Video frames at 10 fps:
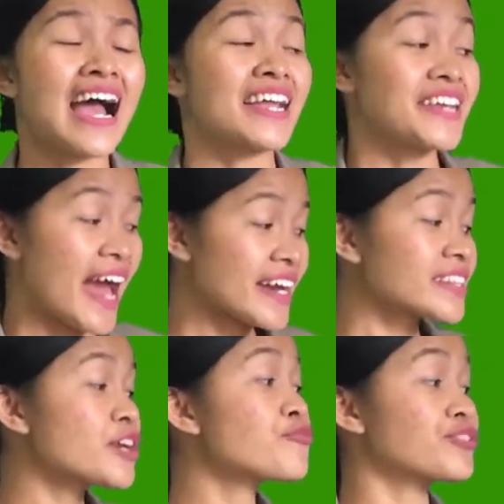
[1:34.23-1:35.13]

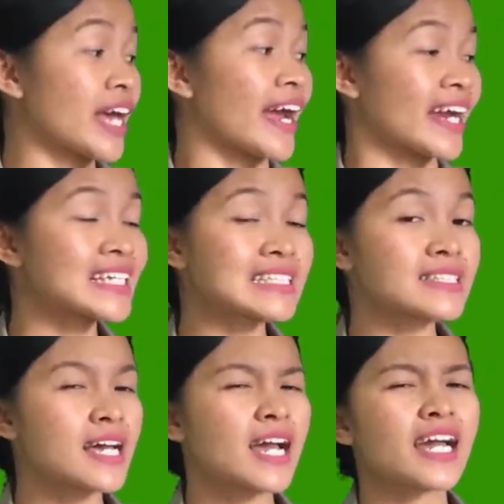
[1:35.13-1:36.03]
Narrative text
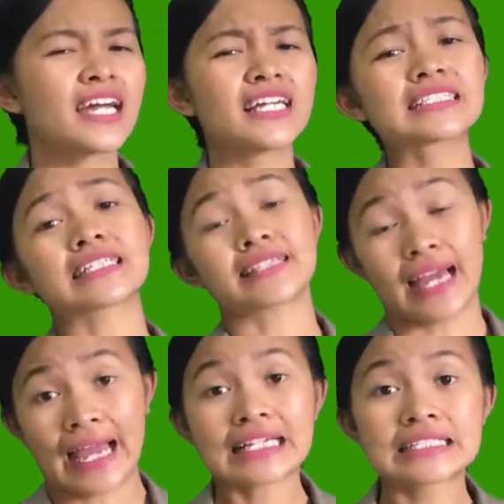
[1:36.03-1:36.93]
is a
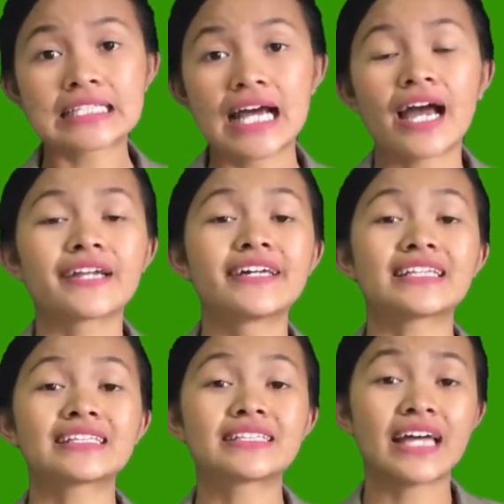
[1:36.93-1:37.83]
text
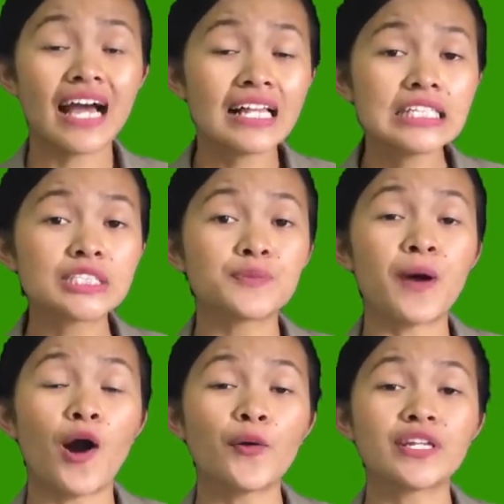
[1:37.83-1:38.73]
that tells
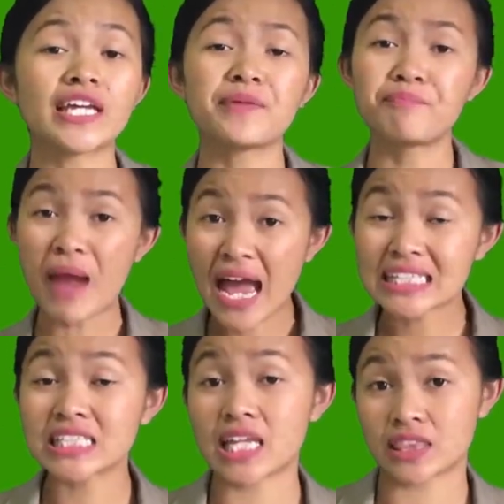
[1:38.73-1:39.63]
about
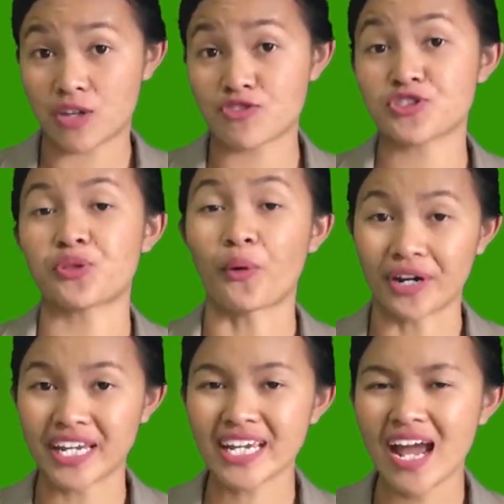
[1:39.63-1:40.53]
imaginative
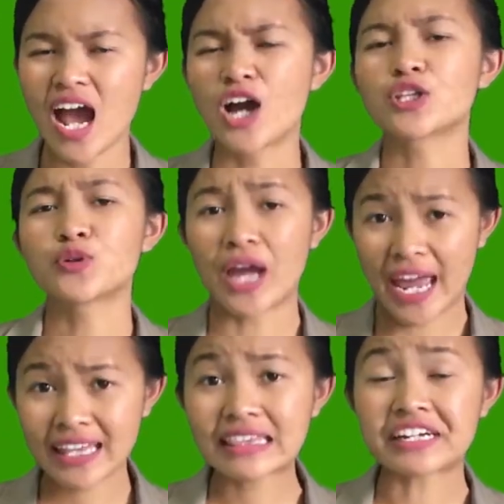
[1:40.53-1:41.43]
story to
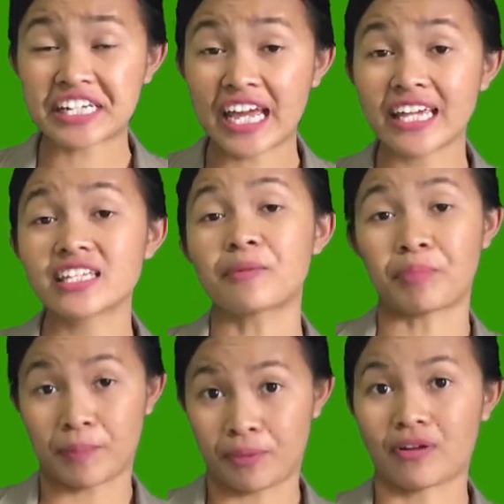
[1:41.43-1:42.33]
entertain the
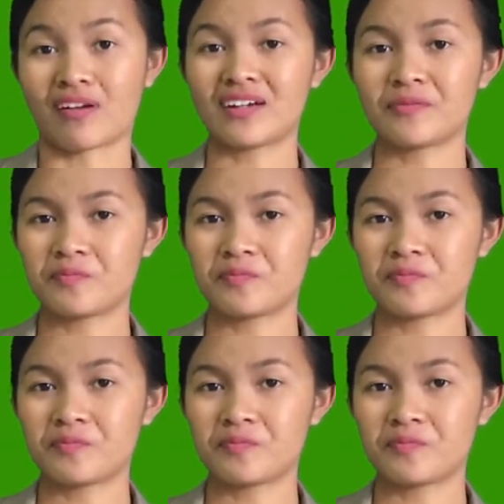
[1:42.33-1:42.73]
people.